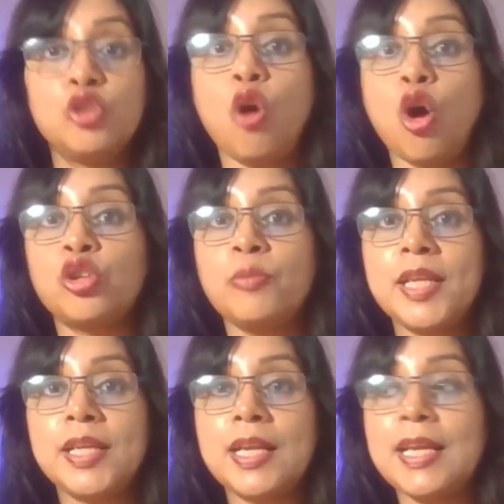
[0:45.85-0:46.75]
to
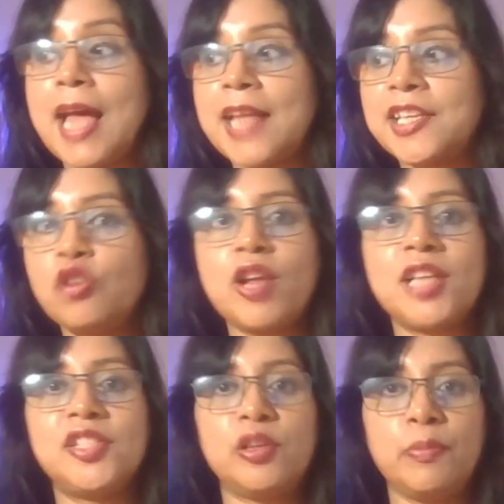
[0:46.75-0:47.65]
automatically
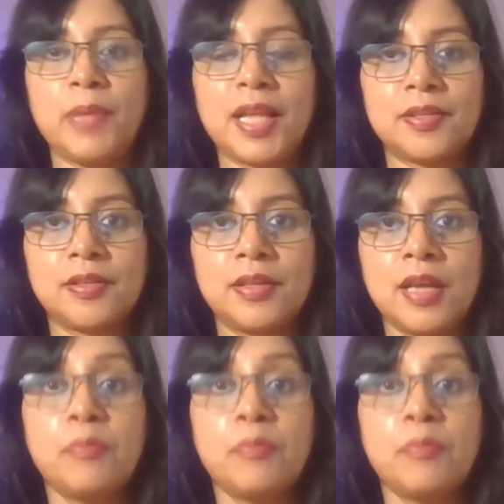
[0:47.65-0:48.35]
categorize your emails,